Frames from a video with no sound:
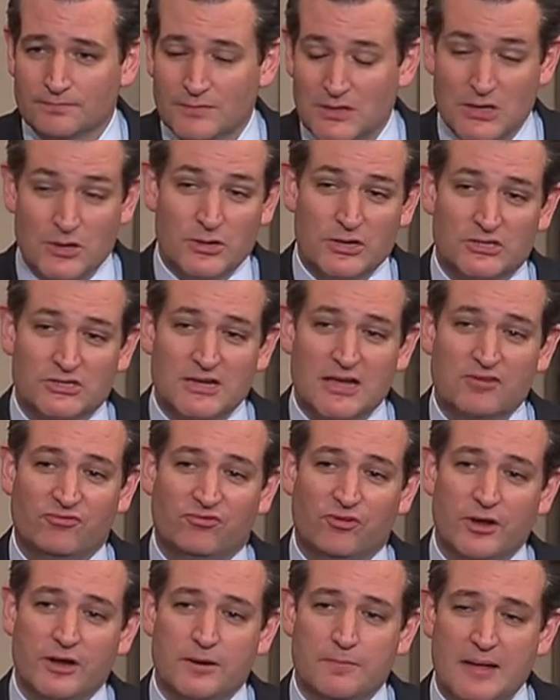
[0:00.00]
The USA
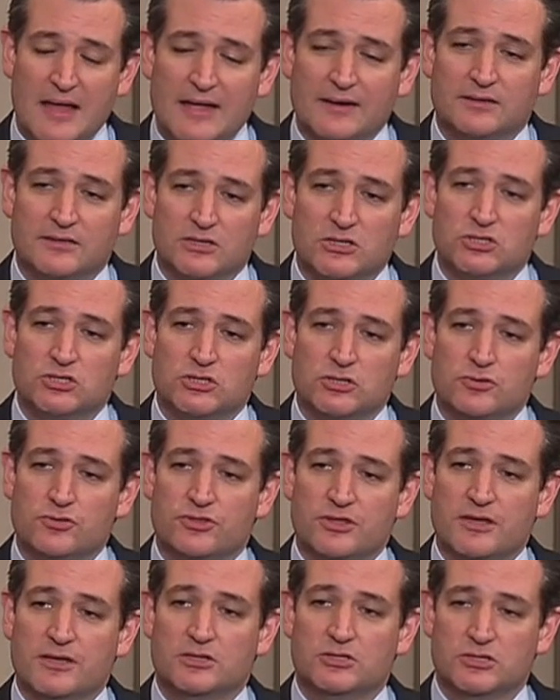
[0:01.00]
Freedom Act does two
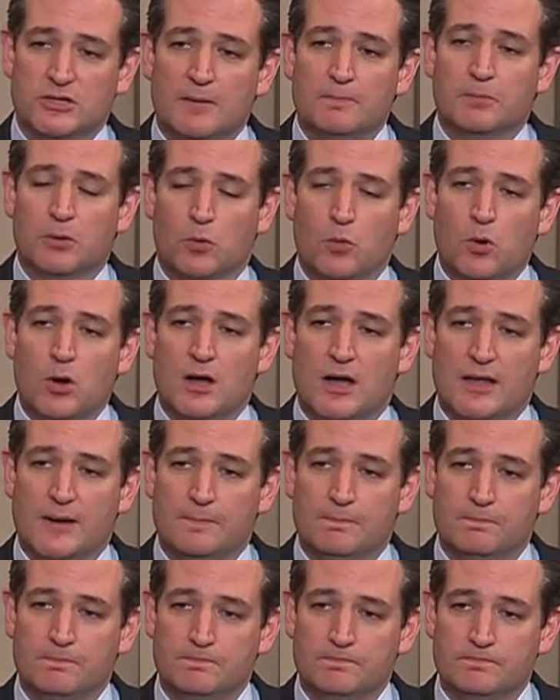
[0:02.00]
things. Number
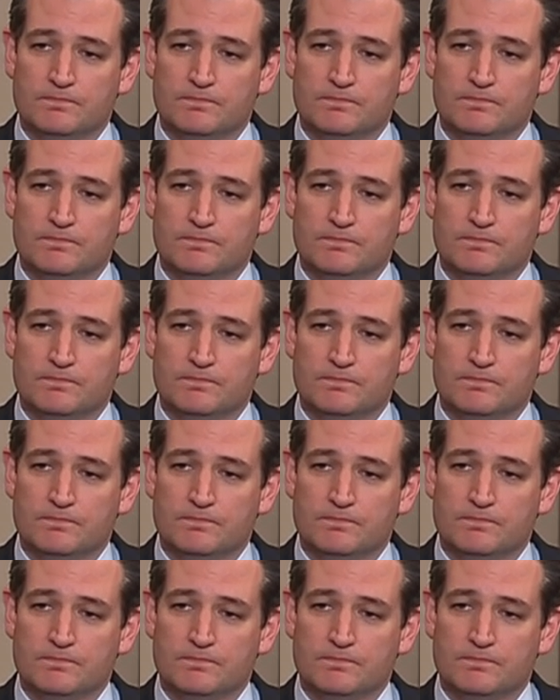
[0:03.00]
one,